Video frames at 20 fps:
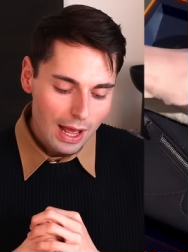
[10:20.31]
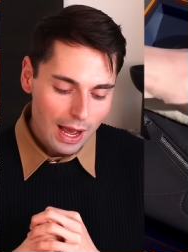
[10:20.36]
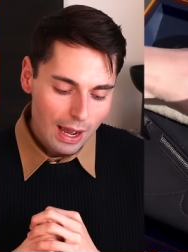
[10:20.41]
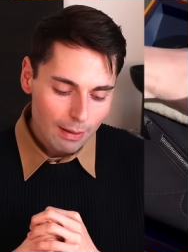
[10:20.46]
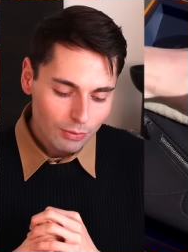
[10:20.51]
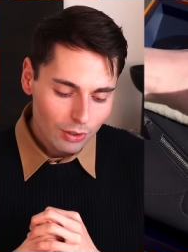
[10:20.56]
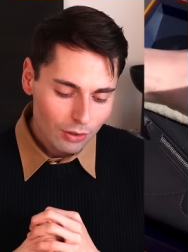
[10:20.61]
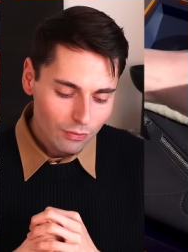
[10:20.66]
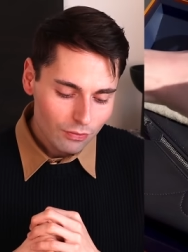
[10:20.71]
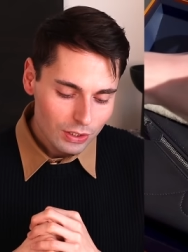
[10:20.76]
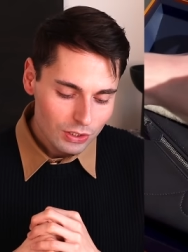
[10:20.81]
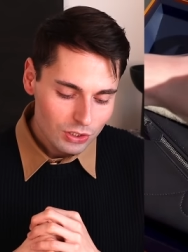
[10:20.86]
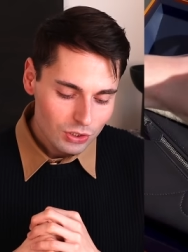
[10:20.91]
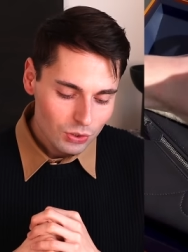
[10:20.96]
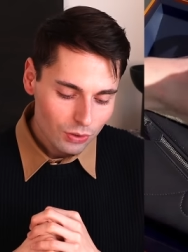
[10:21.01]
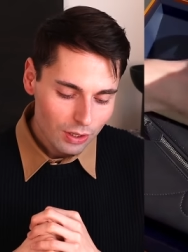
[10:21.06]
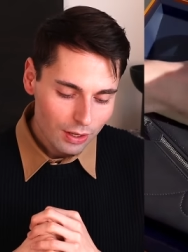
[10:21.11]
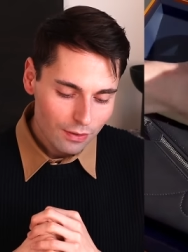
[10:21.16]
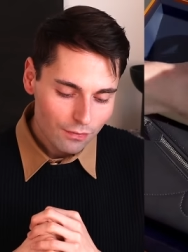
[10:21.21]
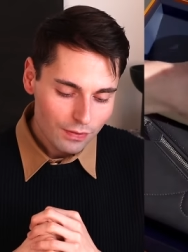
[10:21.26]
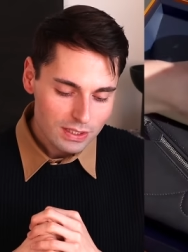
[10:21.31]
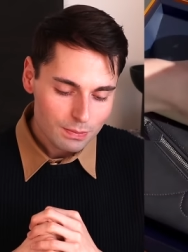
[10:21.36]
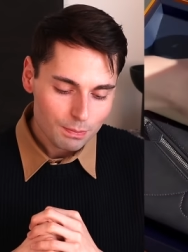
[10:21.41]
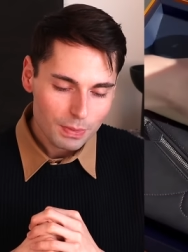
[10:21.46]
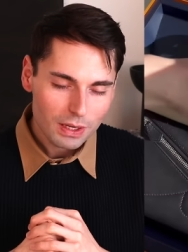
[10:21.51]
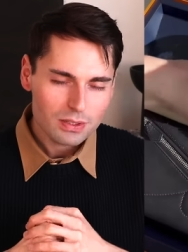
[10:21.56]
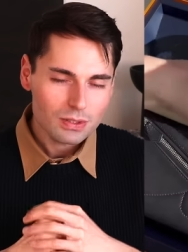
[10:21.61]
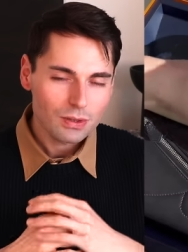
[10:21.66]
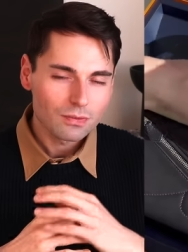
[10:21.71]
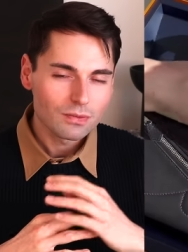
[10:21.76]
I'm not really sure if it's
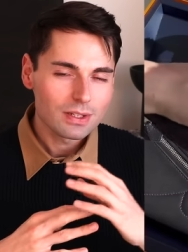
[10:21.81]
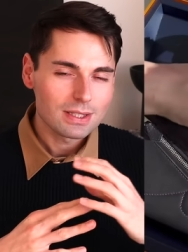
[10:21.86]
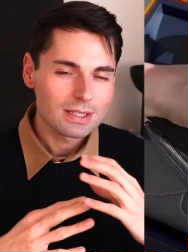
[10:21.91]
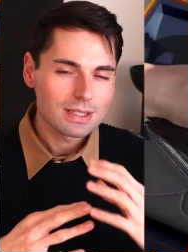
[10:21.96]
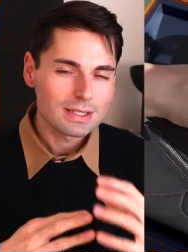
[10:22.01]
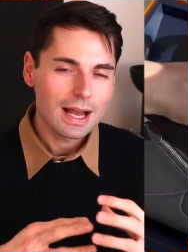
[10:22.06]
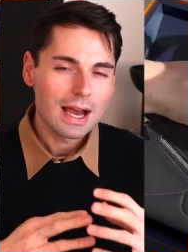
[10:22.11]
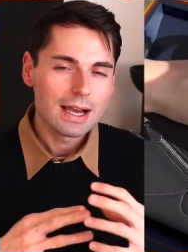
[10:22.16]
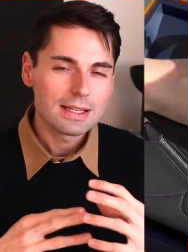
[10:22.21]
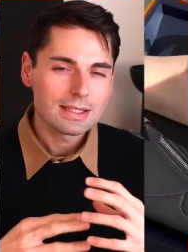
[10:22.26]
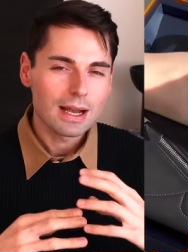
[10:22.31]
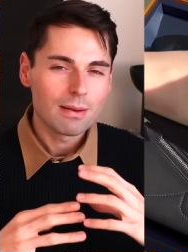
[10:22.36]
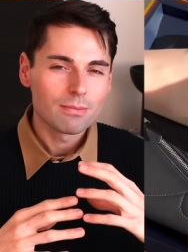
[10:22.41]
because of the size.